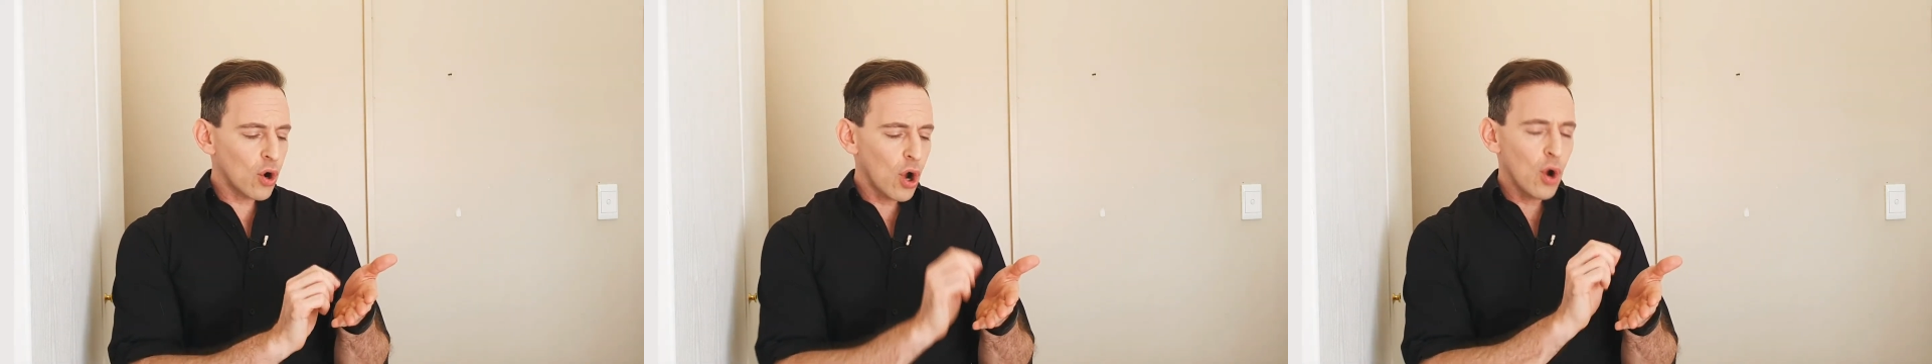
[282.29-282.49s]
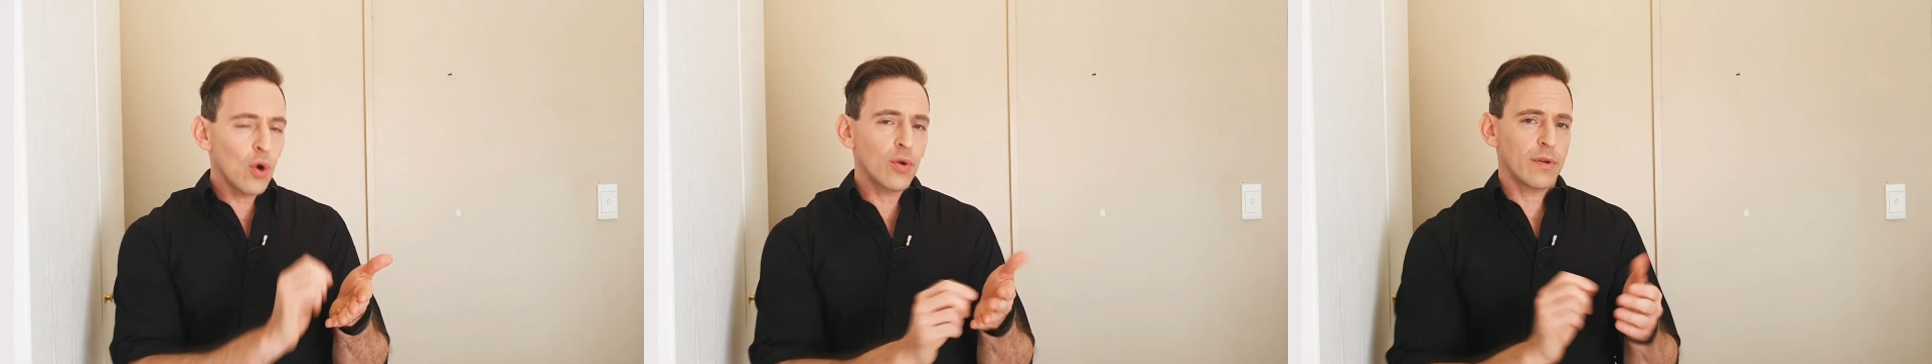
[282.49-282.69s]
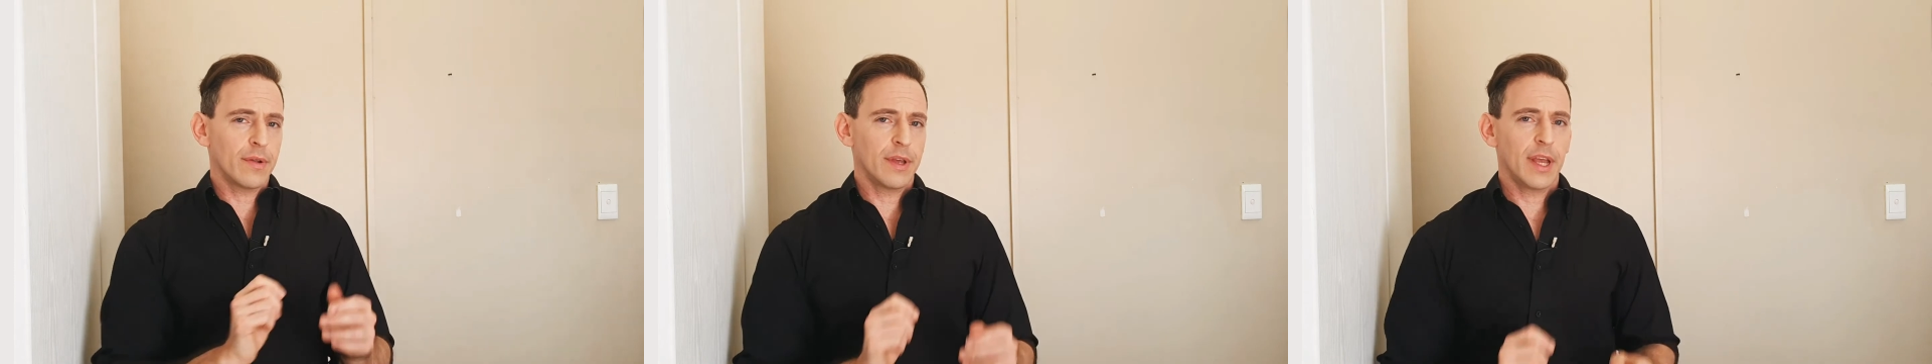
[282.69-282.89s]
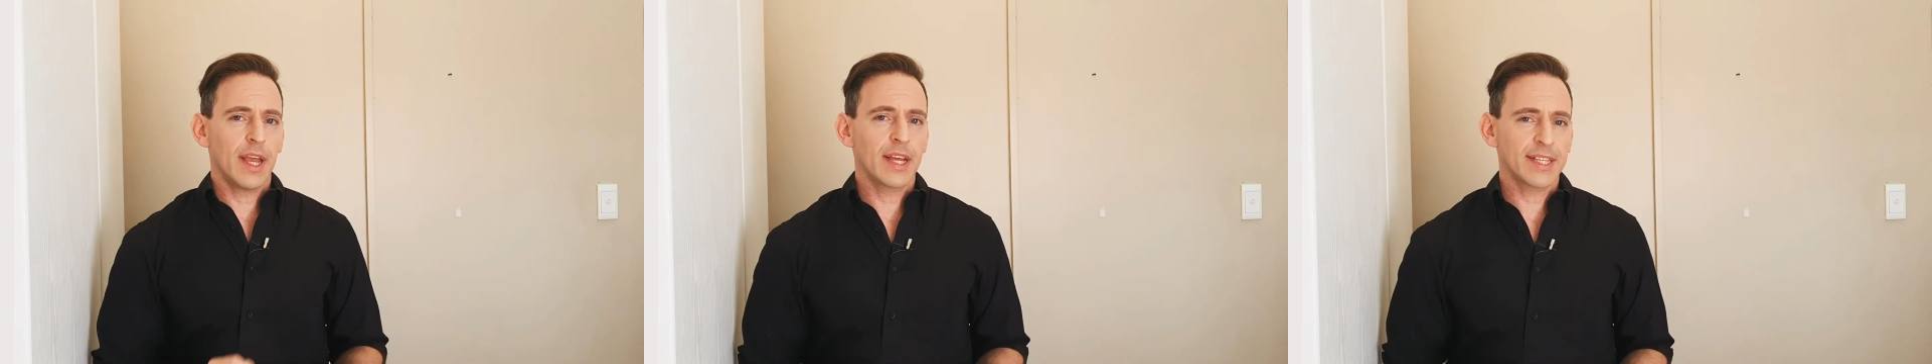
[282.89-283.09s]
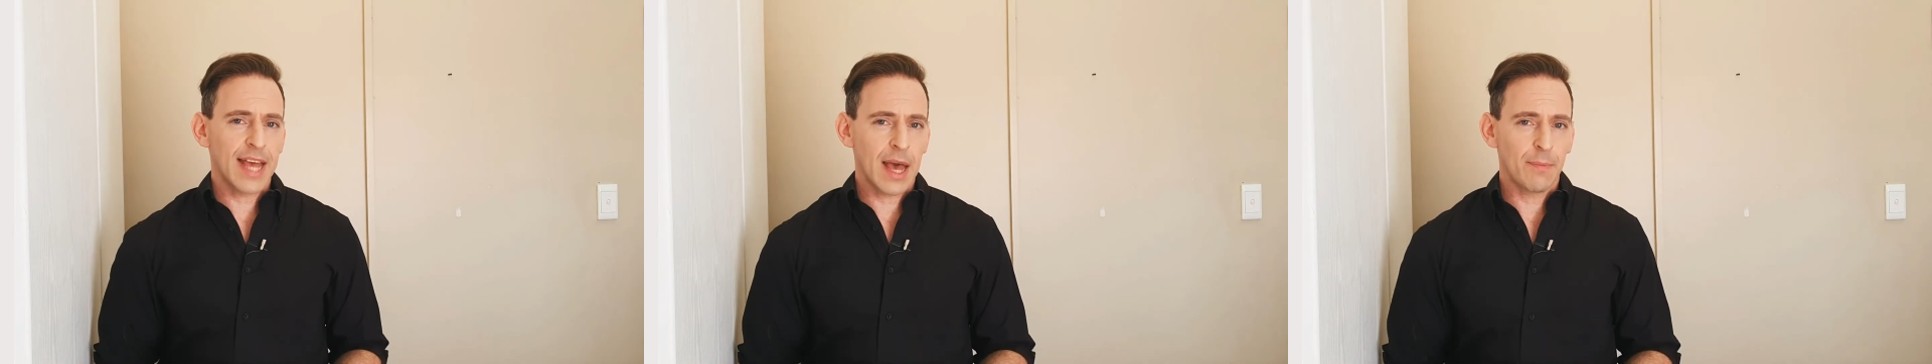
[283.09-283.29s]
own
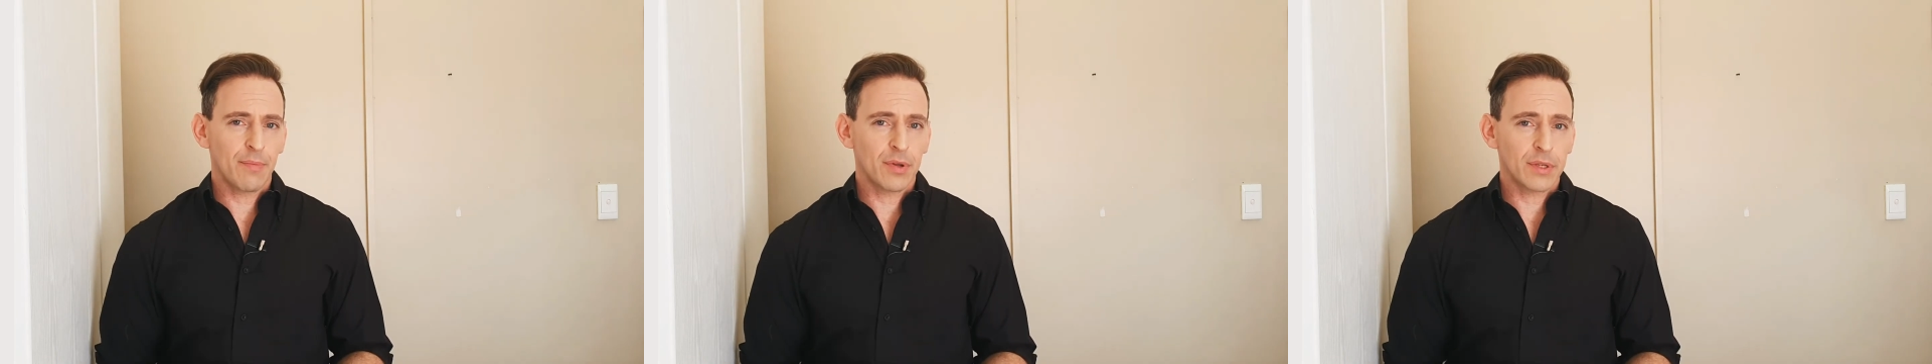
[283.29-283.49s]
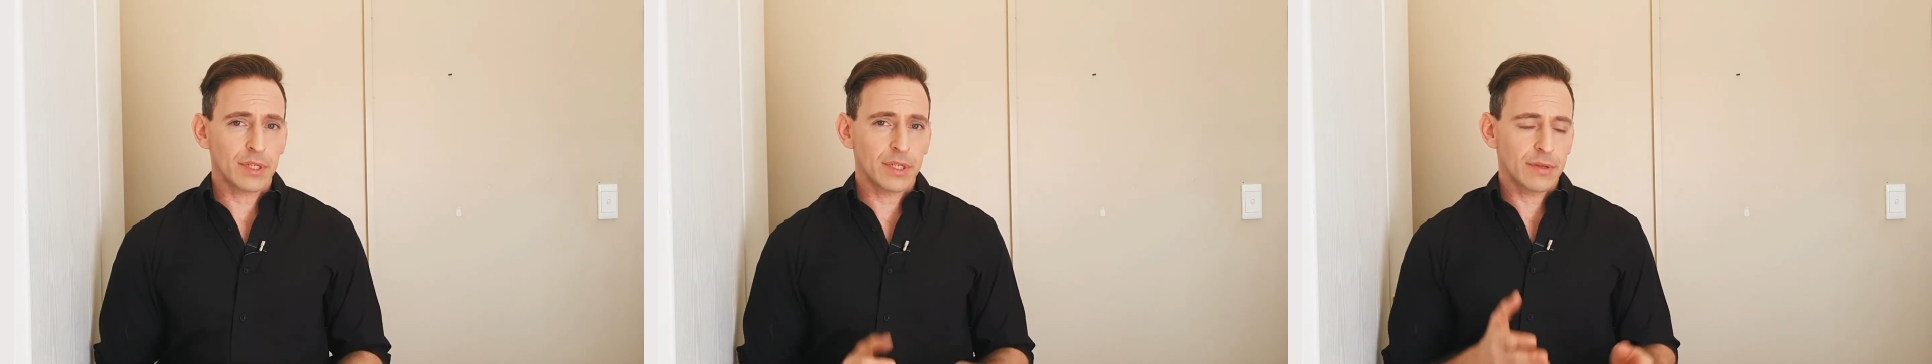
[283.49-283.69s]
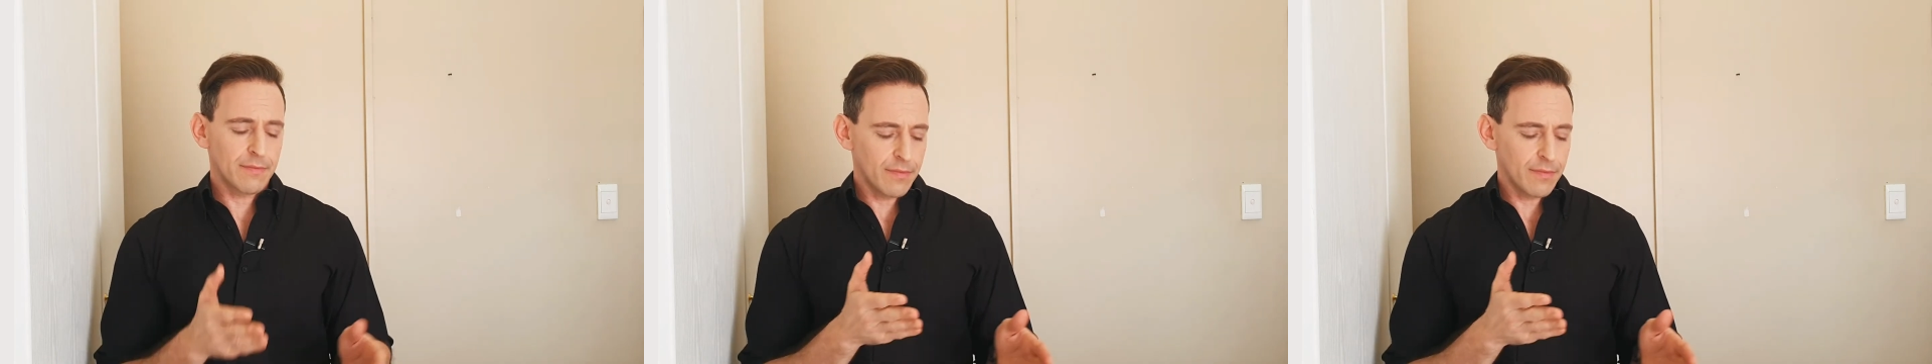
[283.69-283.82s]
examples